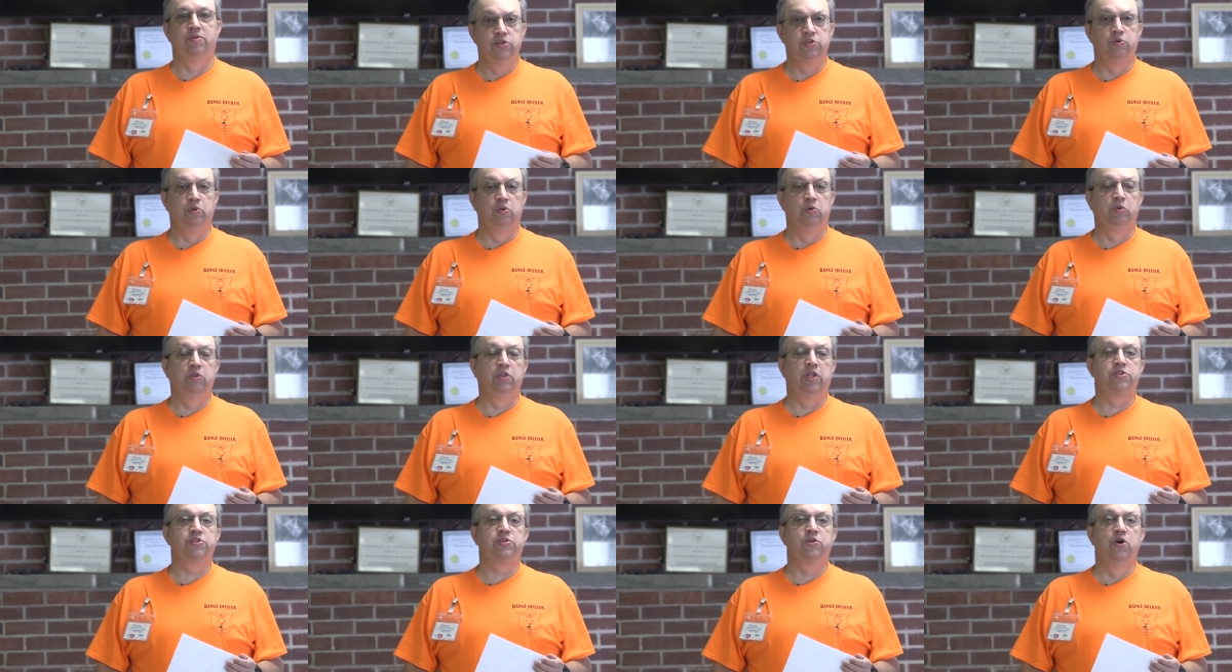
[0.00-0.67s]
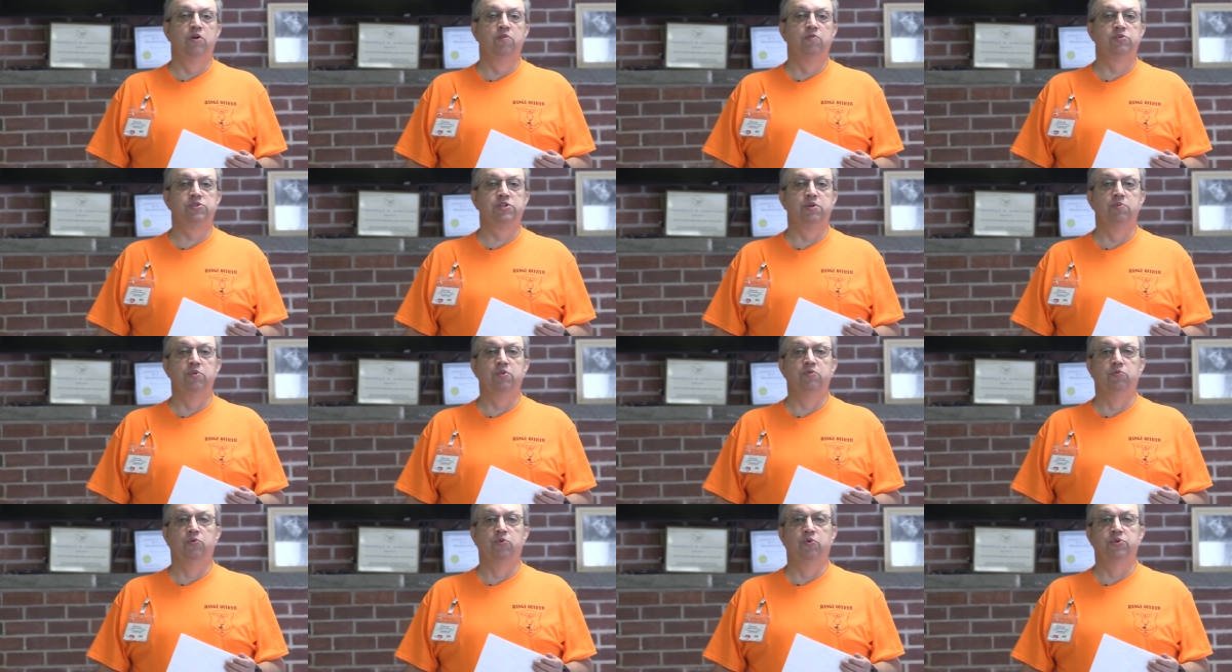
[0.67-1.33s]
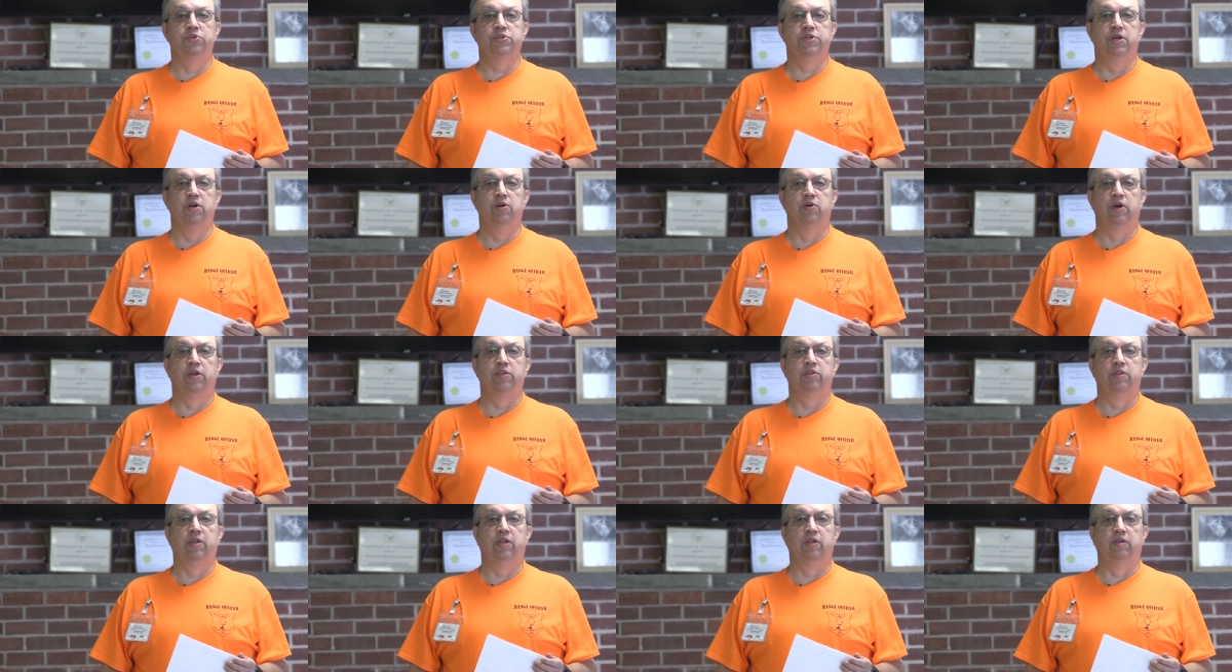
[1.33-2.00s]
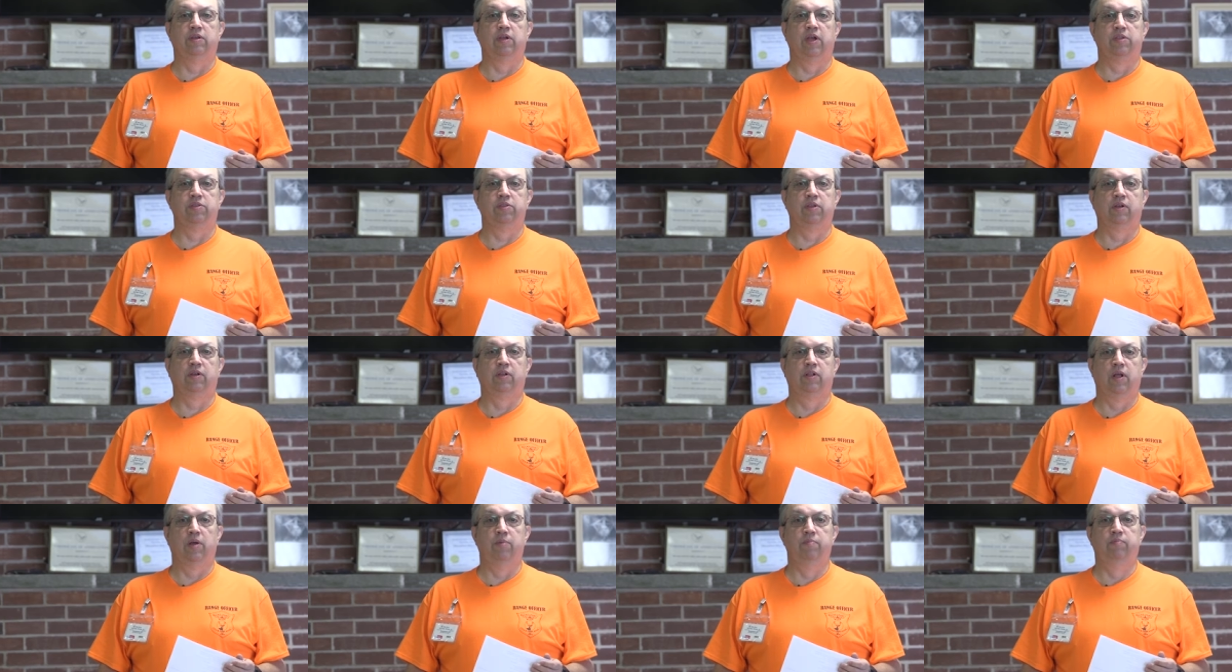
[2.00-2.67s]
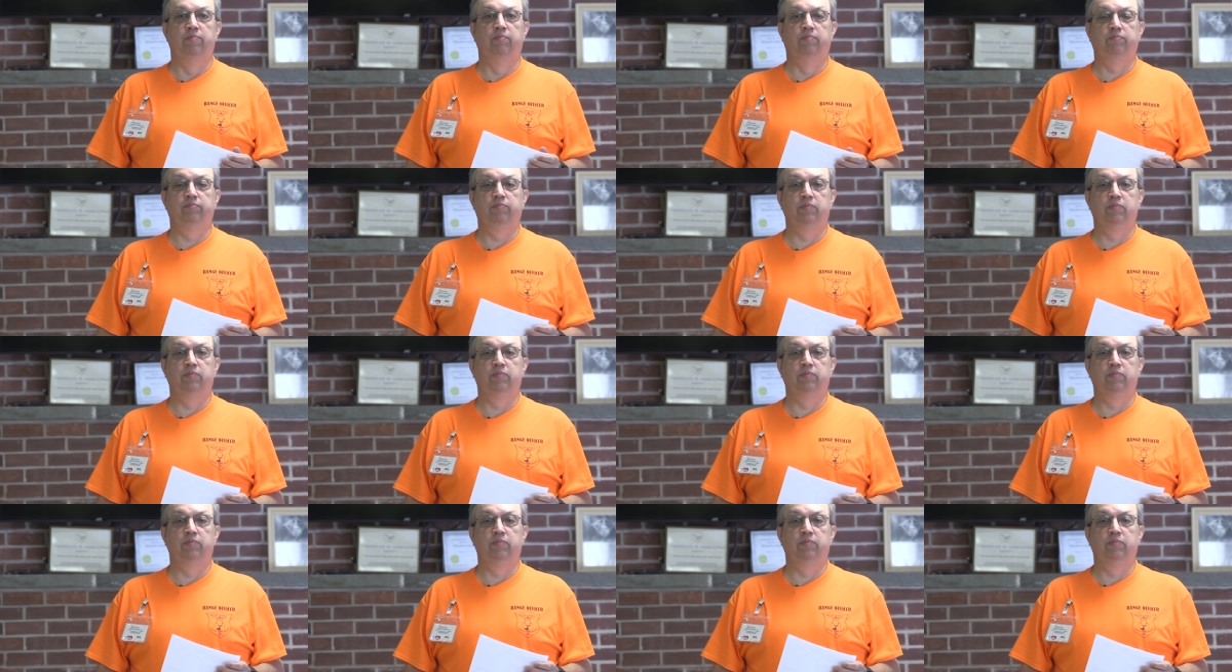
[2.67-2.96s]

So let's go over some of the rules here at the, at the club.